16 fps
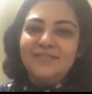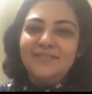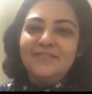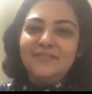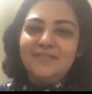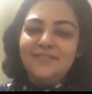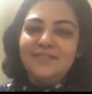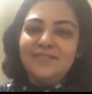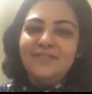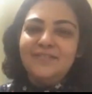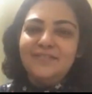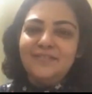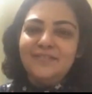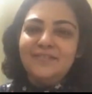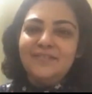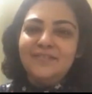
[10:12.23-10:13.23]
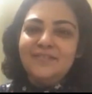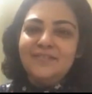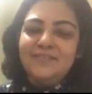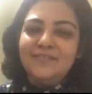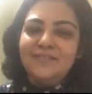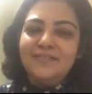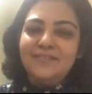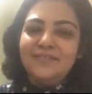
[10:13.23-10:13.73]

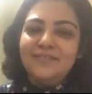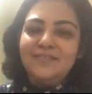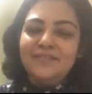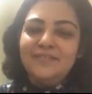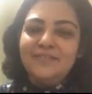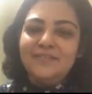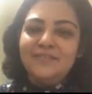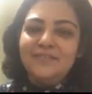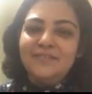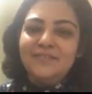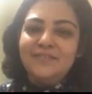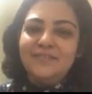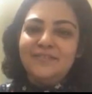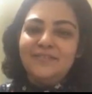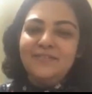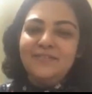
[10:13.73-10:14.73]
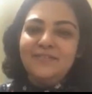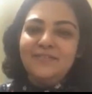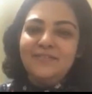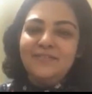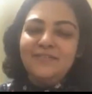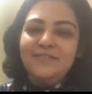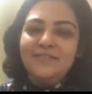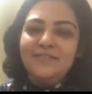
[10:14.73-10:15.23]

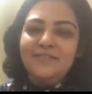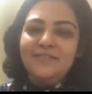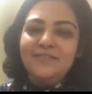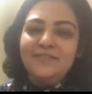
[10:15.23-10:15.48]
[no speech]